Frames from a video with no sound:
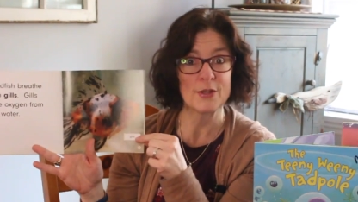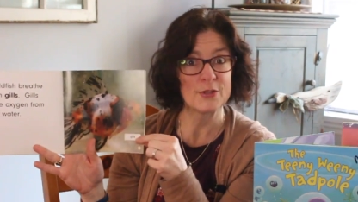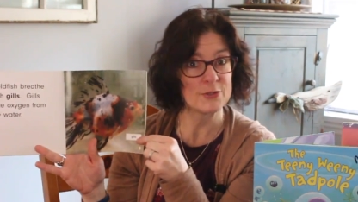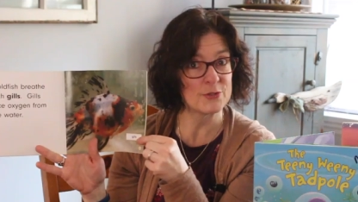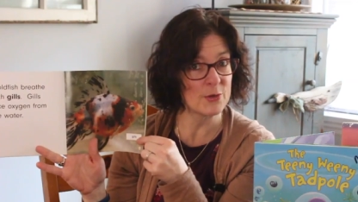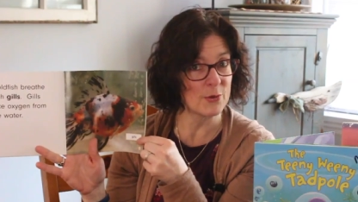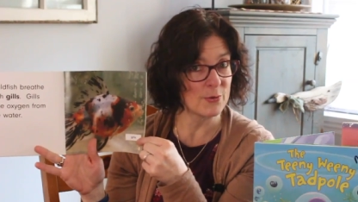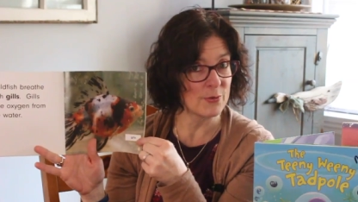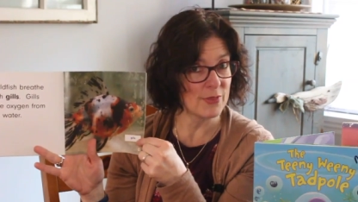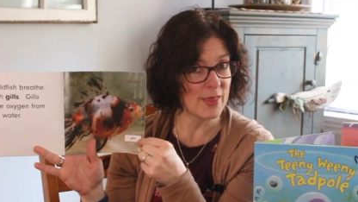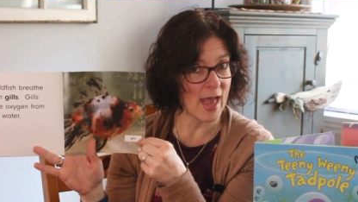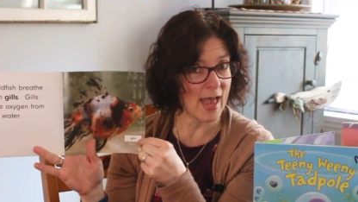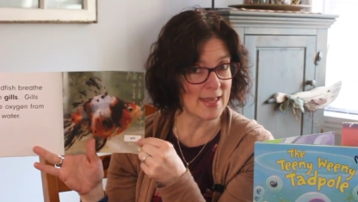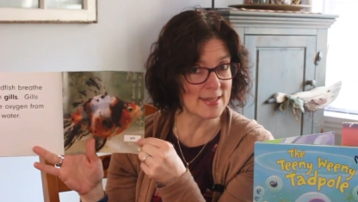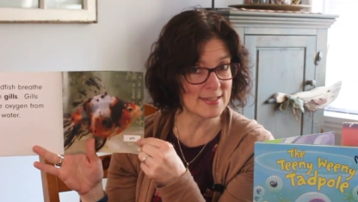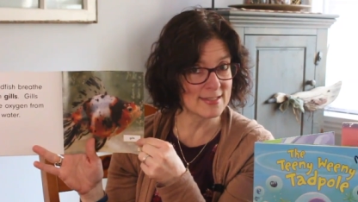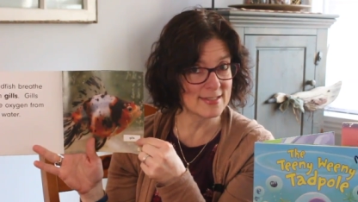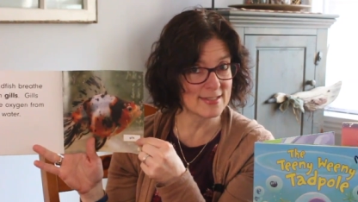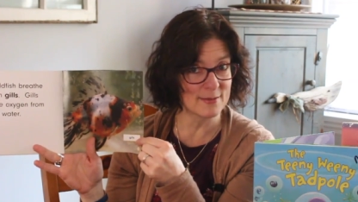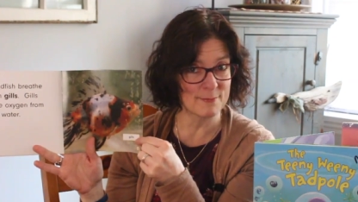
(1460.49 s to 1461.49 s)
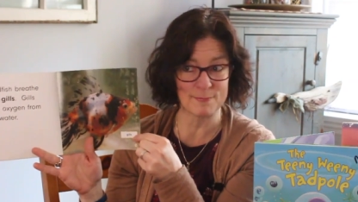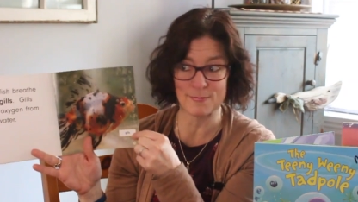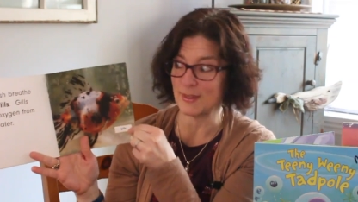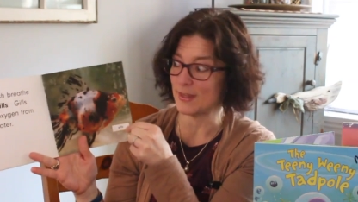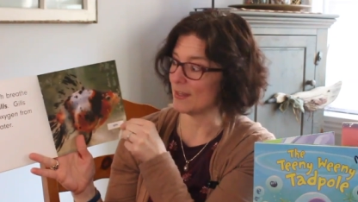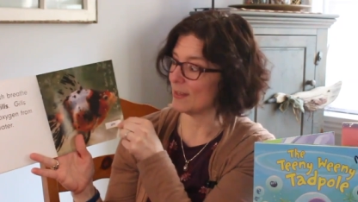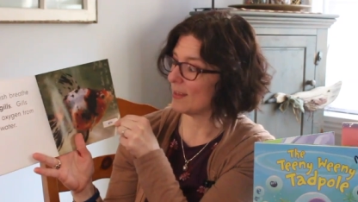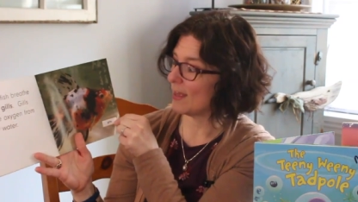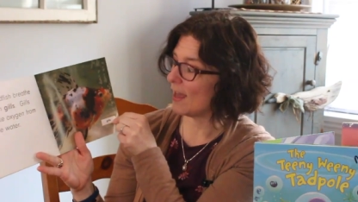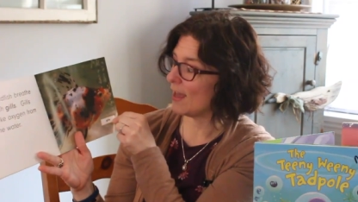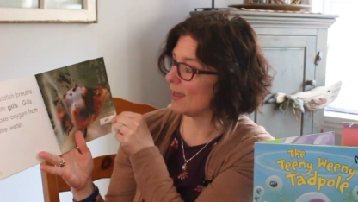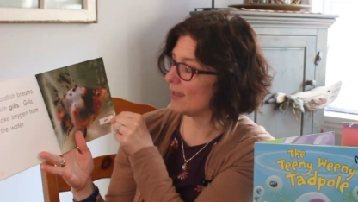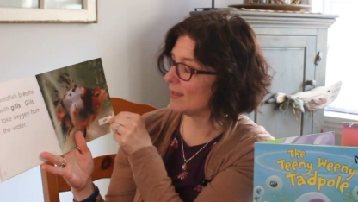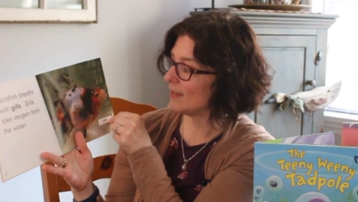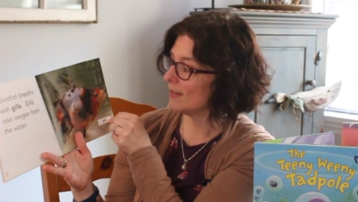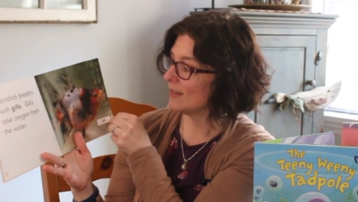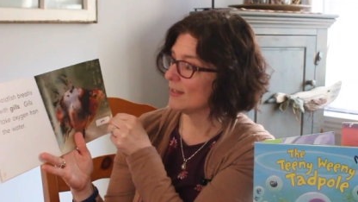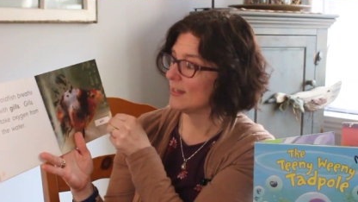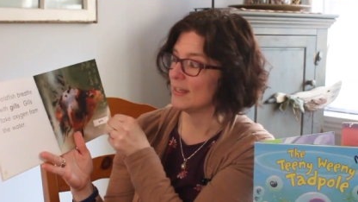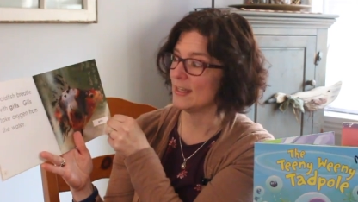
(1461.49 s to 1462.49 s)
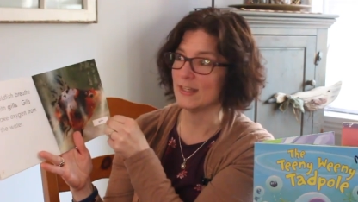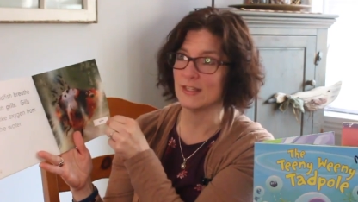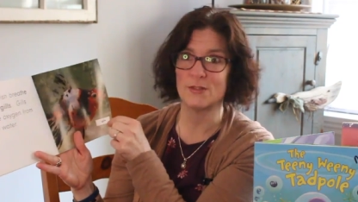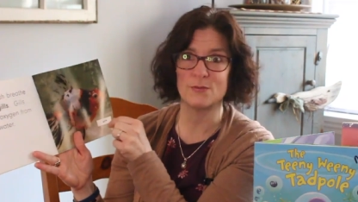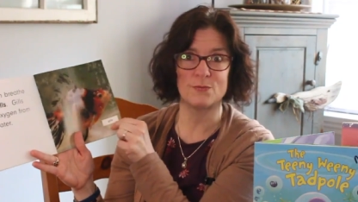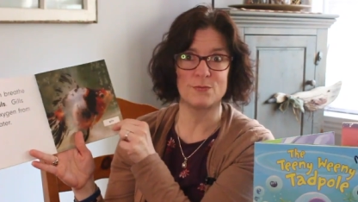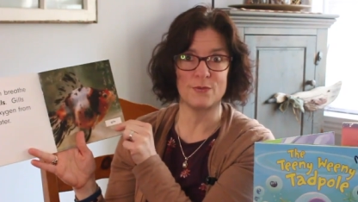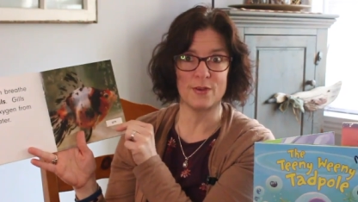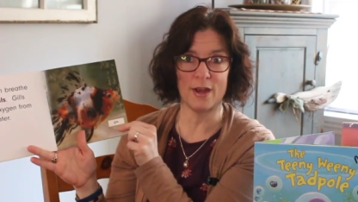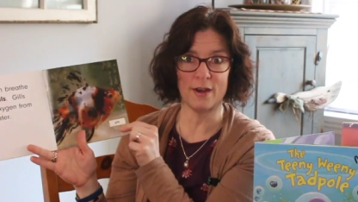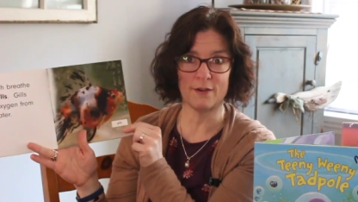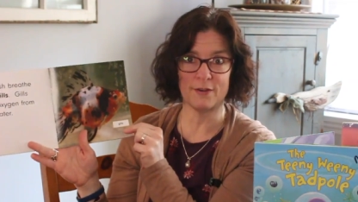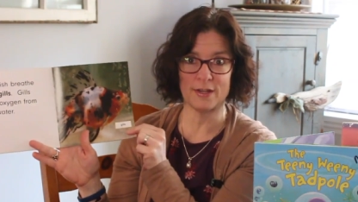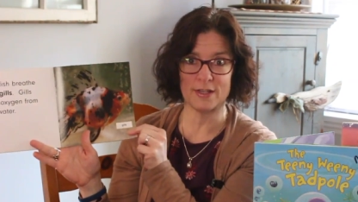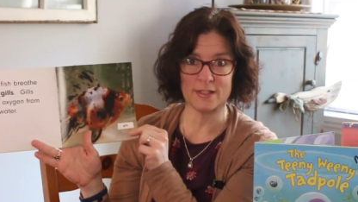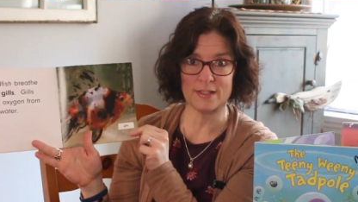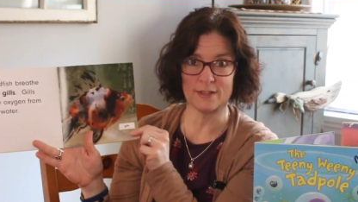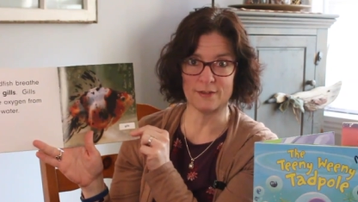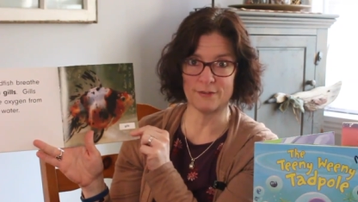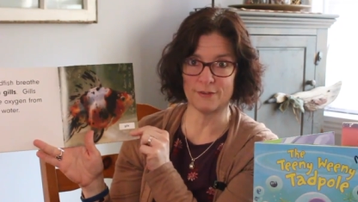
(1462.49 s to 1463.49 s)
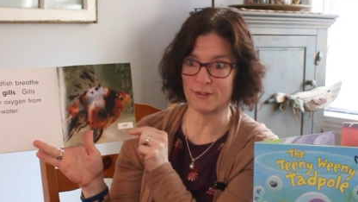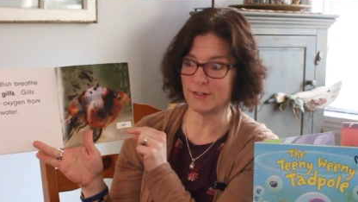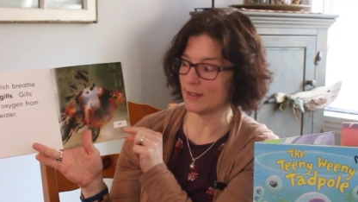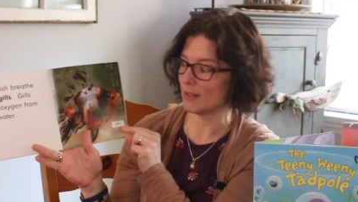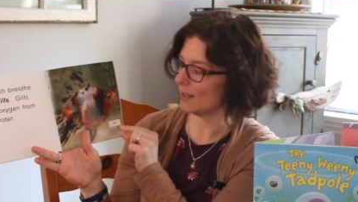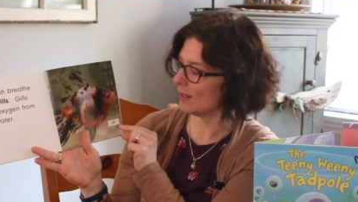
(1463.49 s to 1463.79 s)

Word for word: So that's something that is very different